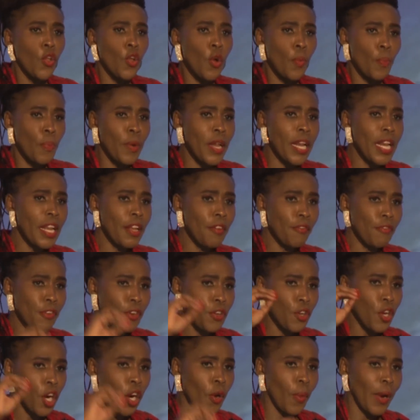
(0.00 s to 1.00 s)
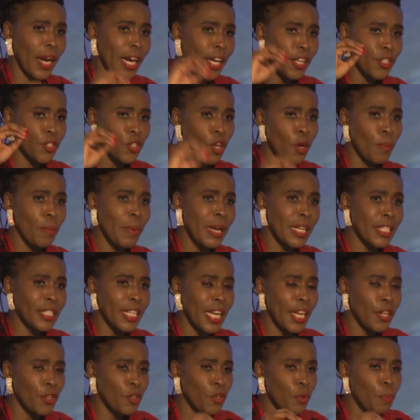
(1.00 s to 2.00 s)
you believe in your work so
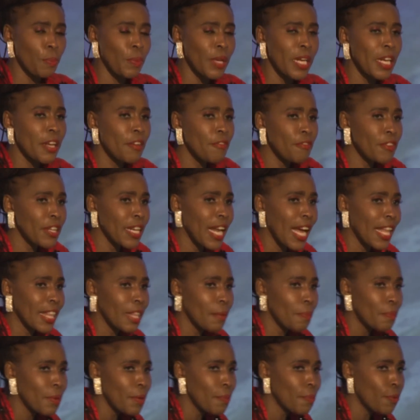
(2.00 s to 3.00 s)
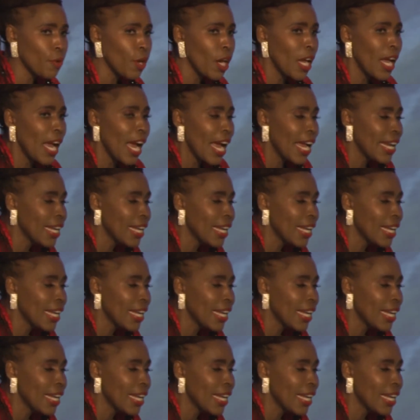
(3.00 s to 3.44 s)
much and you believe in other people,